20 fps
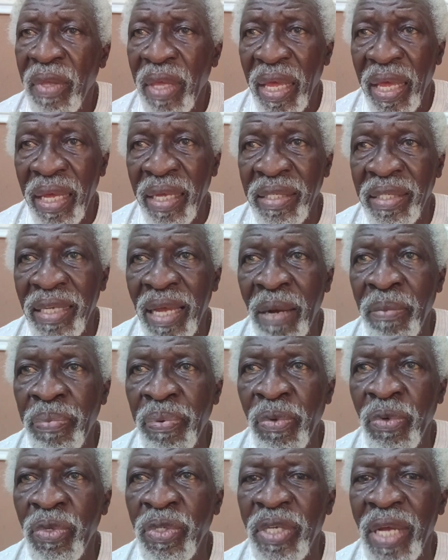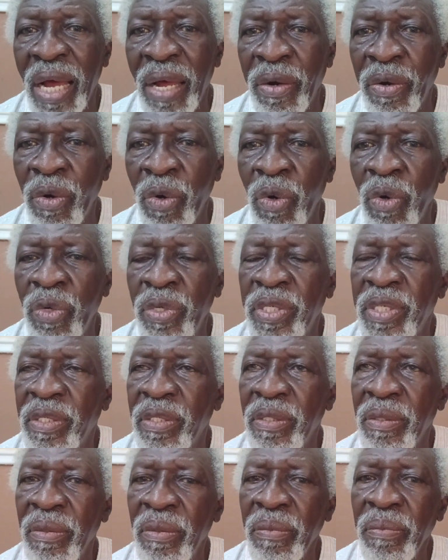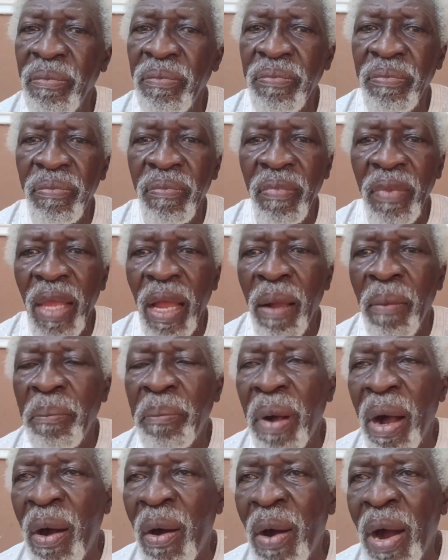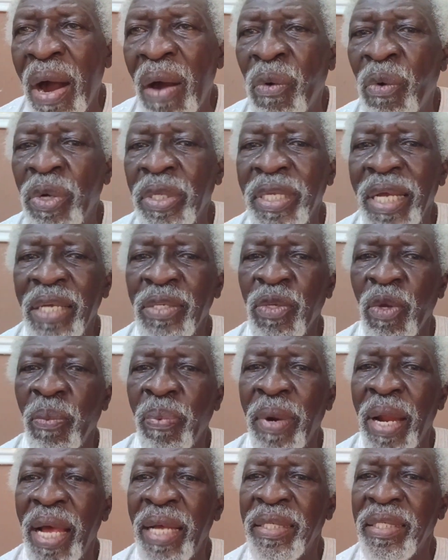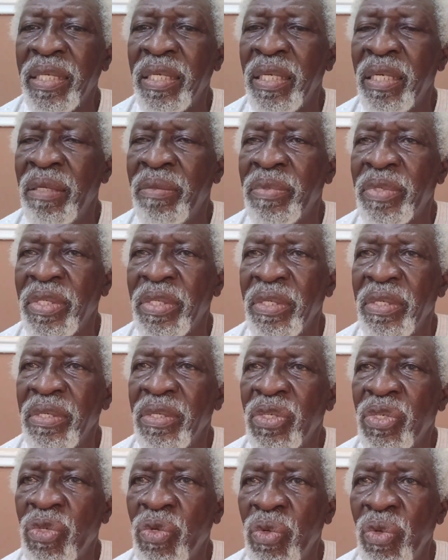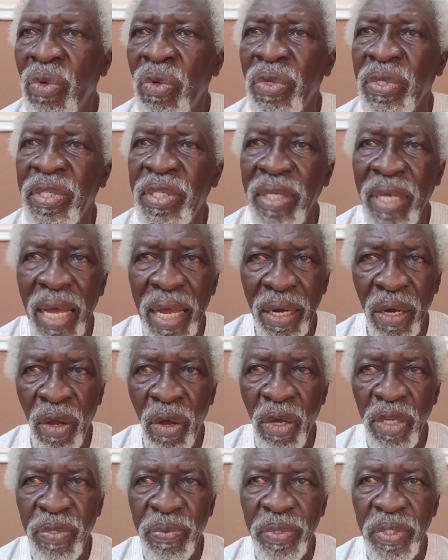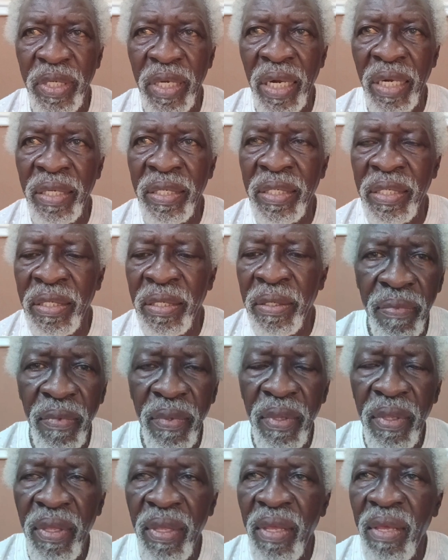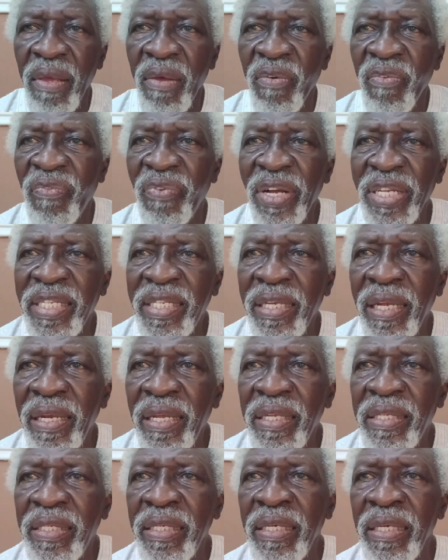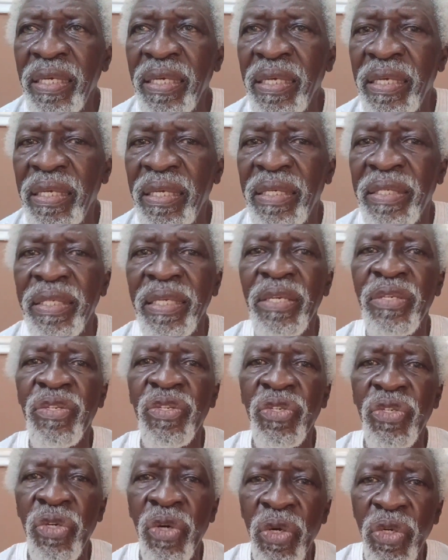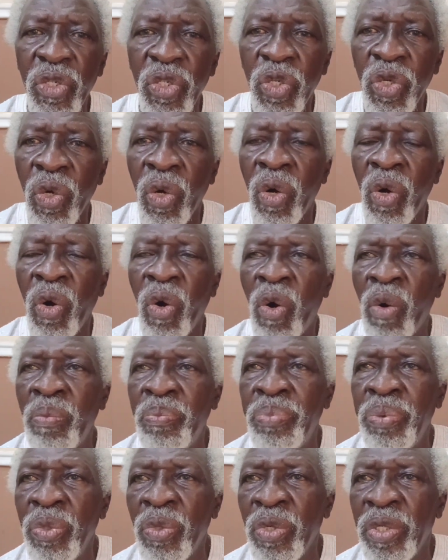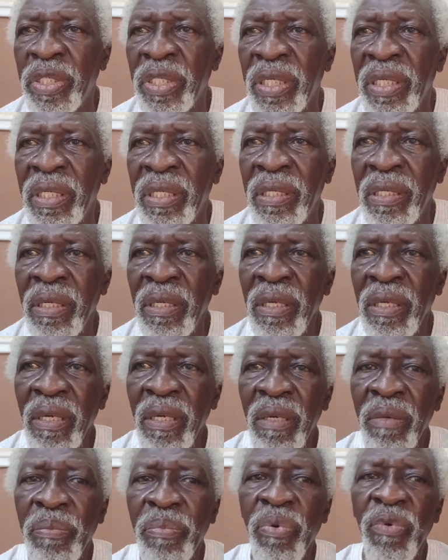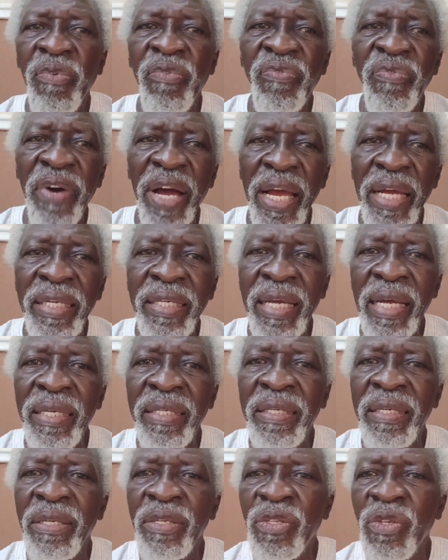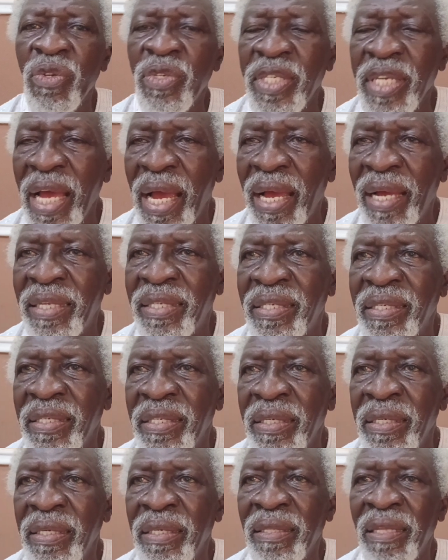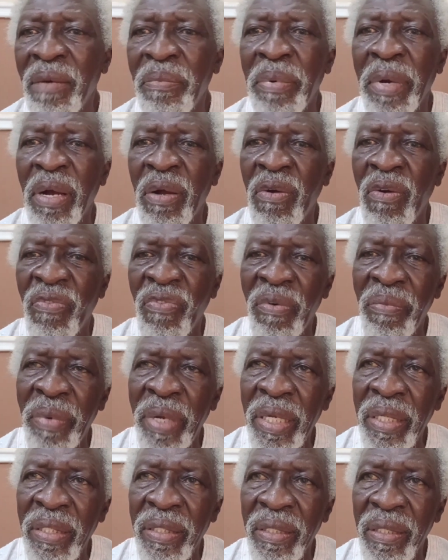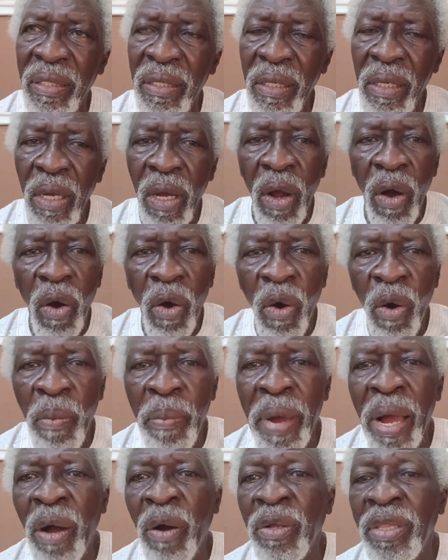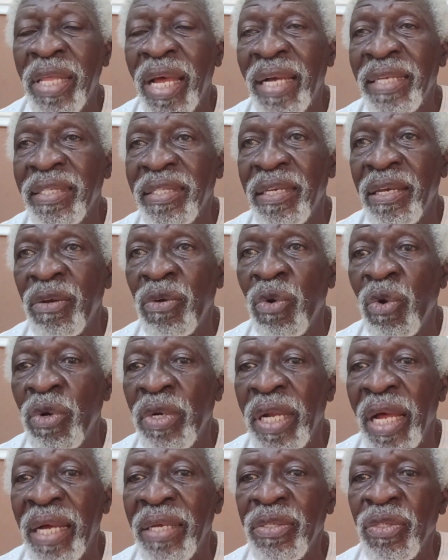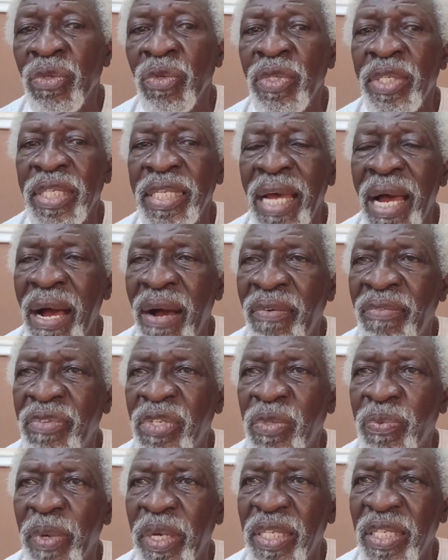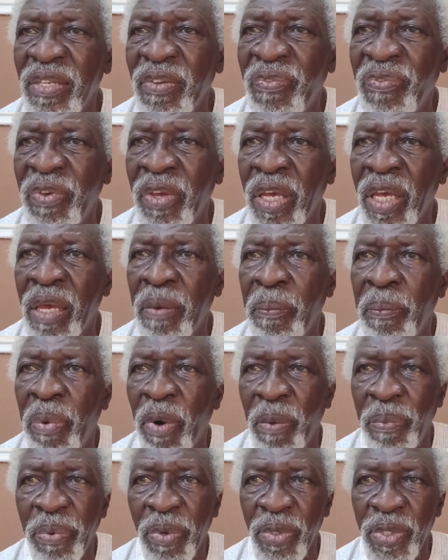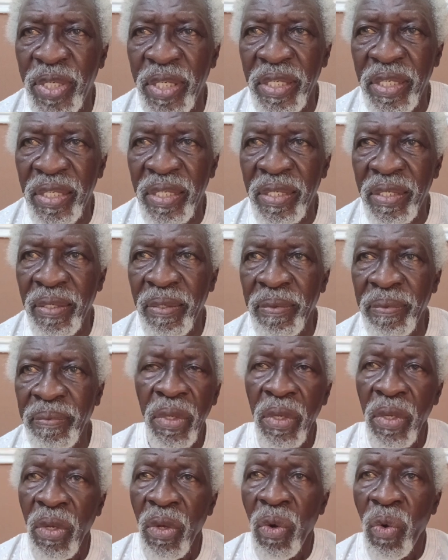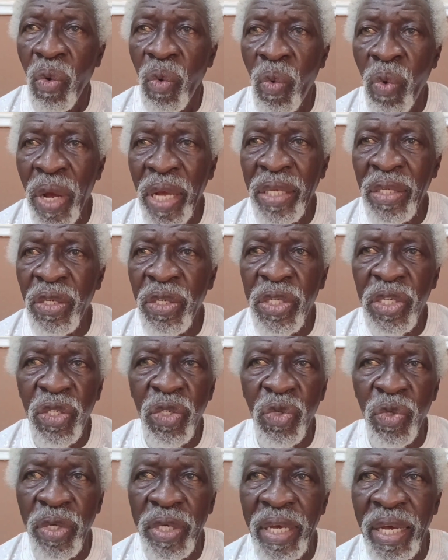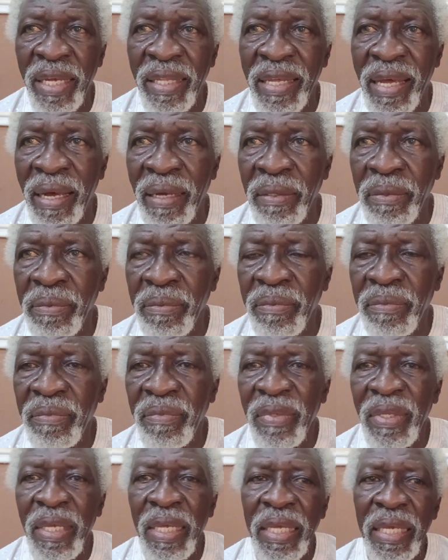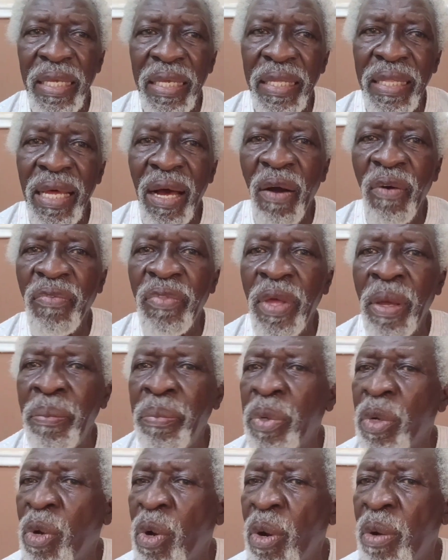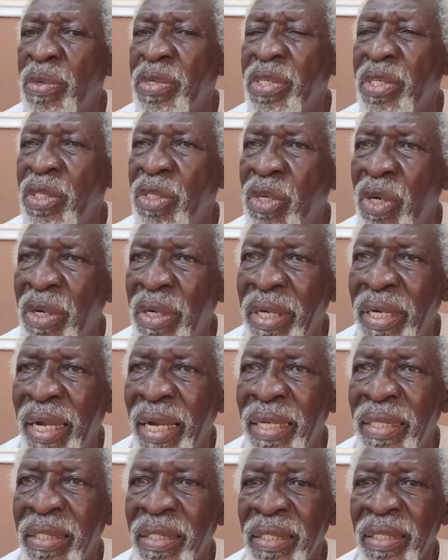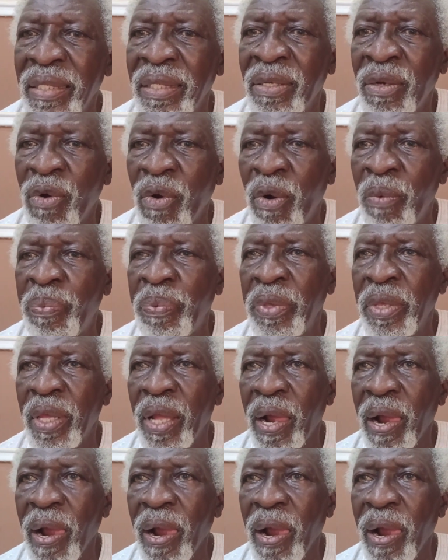Examples are roads, power and water supply schemes, schools, and hospitals. Facility is a structure or building provided in a society either by government or by other stakeholders to serve specific purposes. When used together, either of them becomes redundant in the copy.